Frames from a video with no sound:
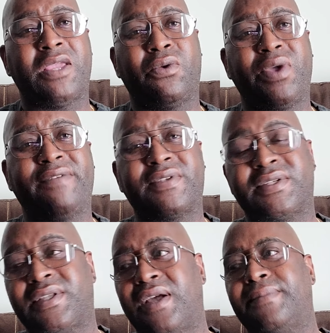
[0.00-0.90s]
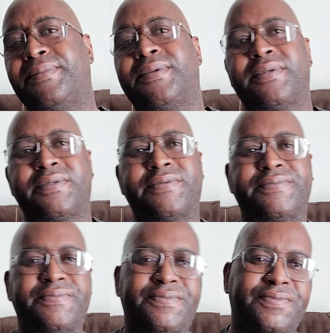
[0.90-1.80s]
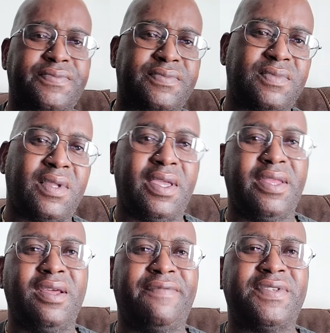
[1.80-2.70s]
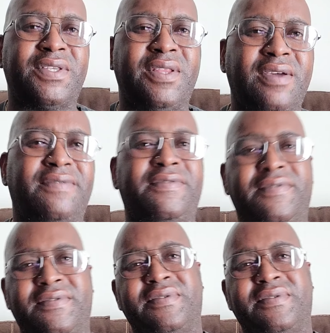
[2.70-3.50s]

We have to stop. Enough is enough.